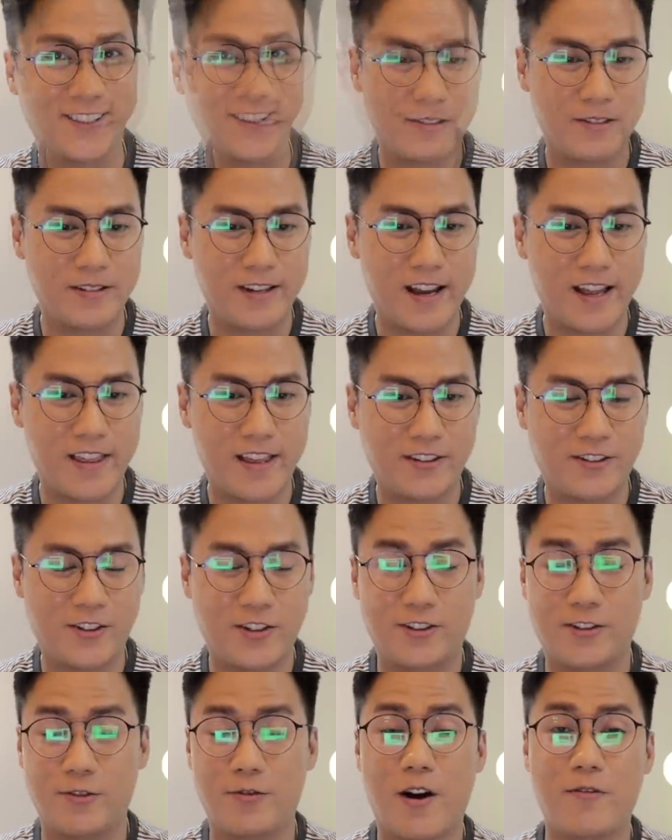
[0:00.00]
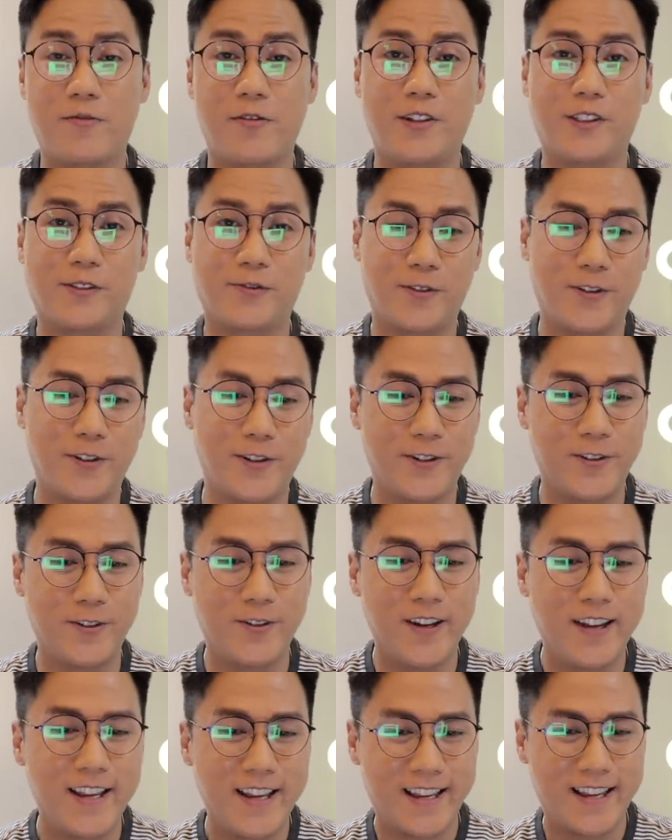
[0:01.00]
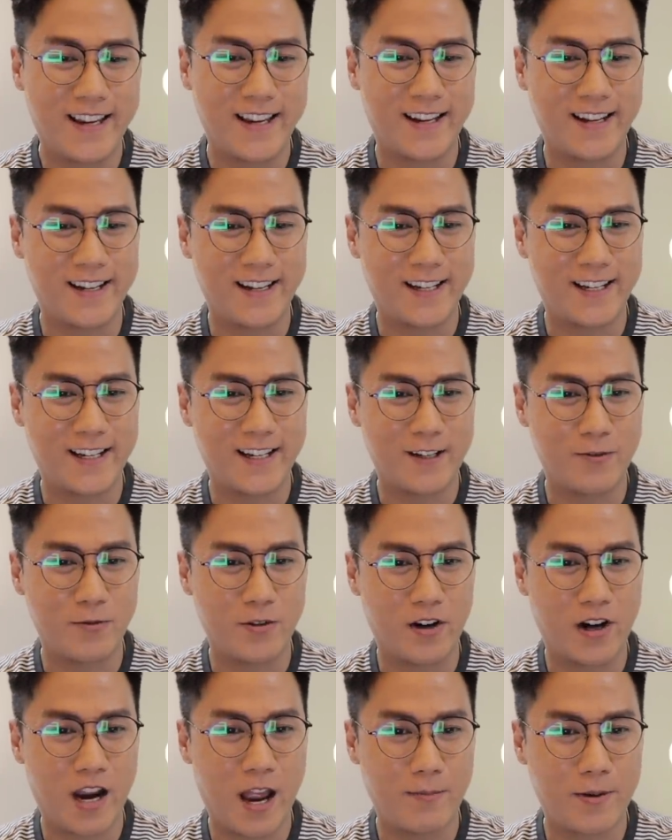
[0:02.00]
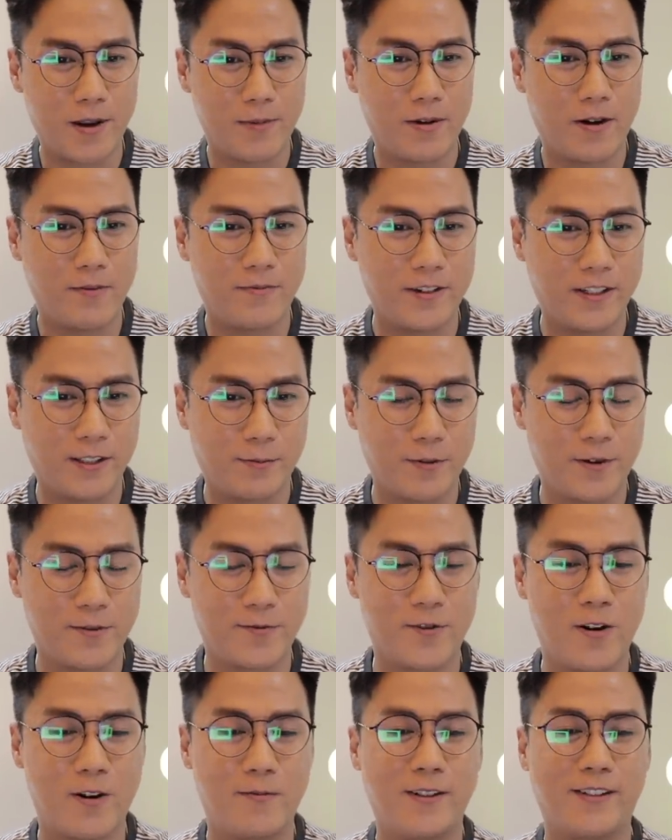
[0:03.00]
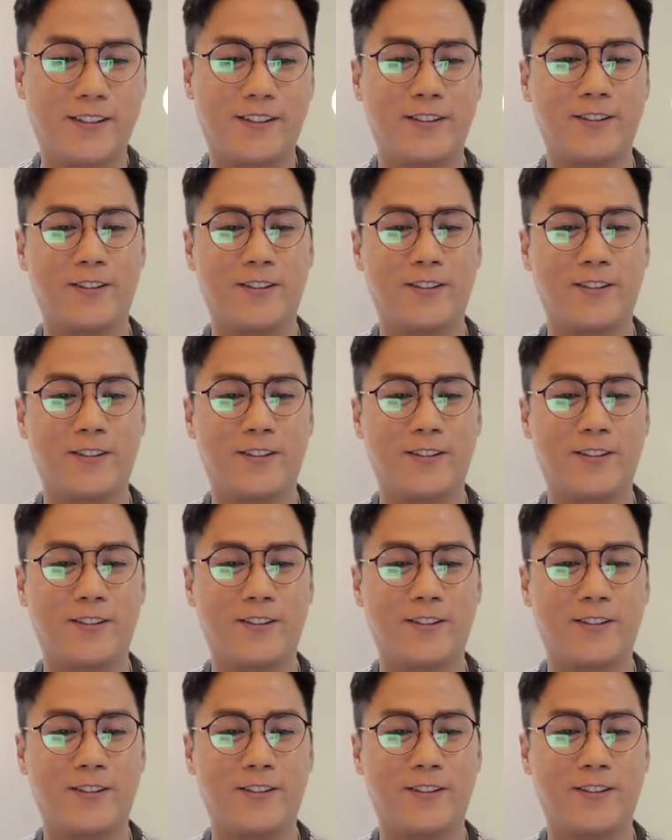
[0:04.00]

So yeah, that's just a reference for you, and uh, we are happy about this performance.